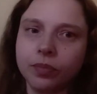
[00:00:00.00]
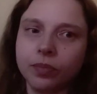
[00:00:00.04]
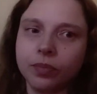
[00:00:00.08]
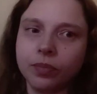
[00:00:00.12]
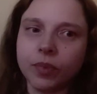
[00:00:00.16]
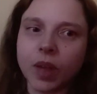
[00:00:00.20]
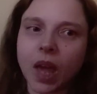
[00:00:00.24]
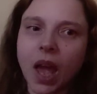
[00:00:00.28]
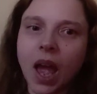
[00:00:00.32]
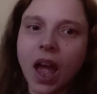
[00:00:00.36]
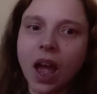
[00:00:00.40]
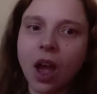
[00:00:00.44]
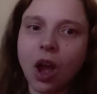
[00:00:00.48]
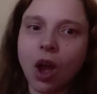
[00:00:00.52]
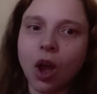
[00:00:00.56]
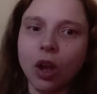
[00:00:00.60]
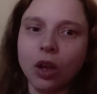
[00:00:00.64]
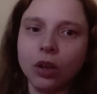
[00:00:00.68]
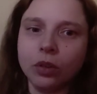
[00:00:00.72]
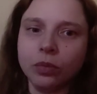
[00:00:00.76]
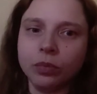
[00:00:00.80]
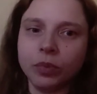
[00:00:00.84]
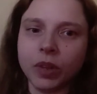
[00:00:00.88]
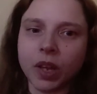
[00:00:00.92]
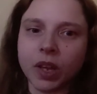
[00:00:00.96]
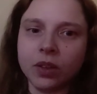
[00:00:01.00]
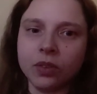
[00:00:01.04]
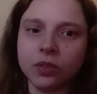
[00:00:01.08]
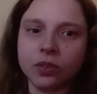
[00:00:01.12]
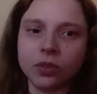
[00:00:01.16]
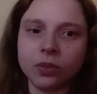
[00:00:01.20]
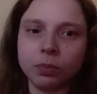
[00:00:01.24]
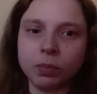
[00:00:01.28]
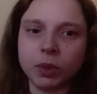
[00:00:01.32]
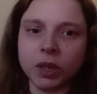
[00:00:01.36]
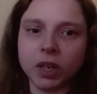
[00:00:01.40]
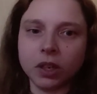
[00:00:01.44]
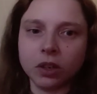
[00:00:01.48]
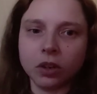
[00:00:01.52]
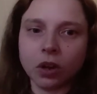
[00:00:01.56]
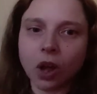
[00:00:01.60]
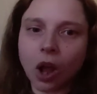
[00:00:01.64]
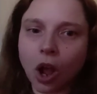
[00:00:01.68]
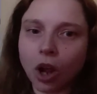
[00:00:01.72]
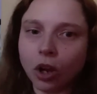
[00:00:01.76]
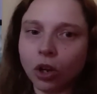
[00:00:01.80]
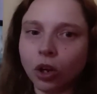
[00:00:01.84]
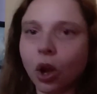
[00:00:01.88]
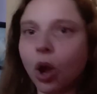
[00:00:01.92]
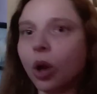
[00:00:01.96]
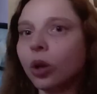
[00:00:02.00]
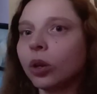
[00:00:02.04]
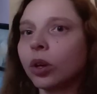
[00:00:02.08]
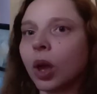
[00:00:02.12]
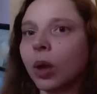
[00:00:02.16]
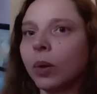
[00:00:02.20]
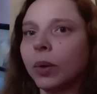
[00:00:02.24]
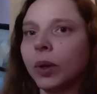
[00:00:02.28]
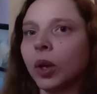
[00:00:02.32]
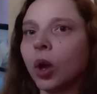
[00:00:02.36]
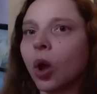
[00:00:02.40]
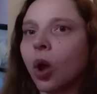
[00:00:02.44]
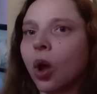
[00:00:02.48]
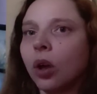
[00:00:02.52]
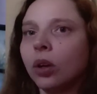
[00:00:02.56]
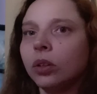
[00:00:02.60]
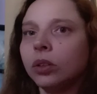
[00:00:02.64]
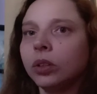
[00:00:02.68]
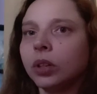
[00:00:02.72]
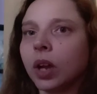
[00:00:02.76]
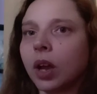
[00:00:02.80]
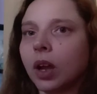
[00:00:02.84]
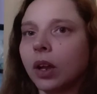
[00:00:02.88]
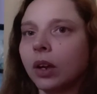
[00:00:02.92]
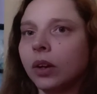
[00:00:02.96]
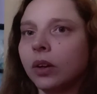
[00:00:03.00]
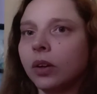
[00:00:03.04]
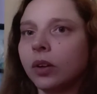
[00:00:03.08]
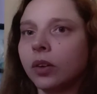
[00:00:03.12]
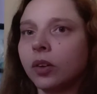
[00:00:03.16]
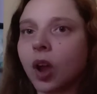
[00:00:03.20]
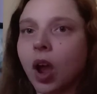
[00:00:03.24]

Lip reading: At home there's been a lot going on and